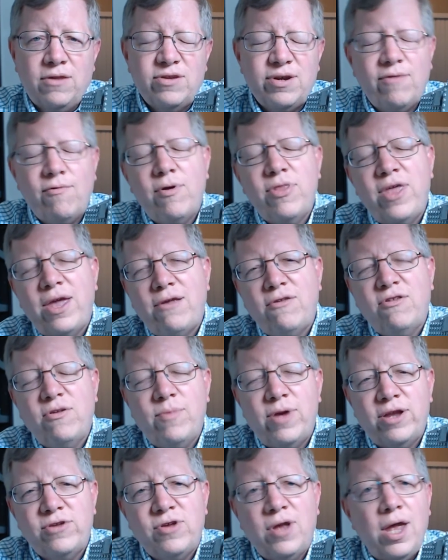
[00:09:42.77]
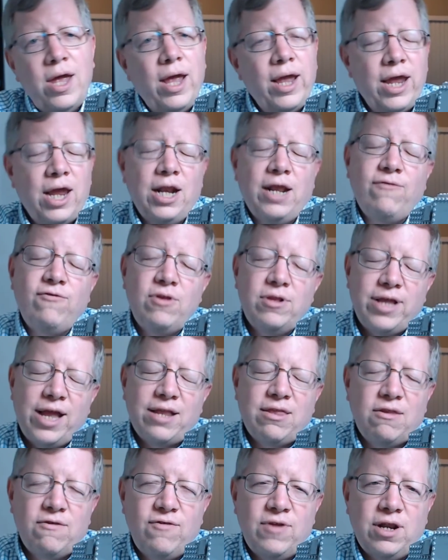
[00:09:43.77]
So everyone, thank you so much. Again, if you
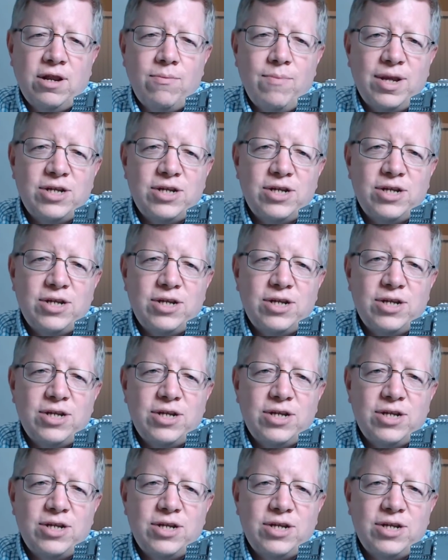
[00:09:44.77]
like this video,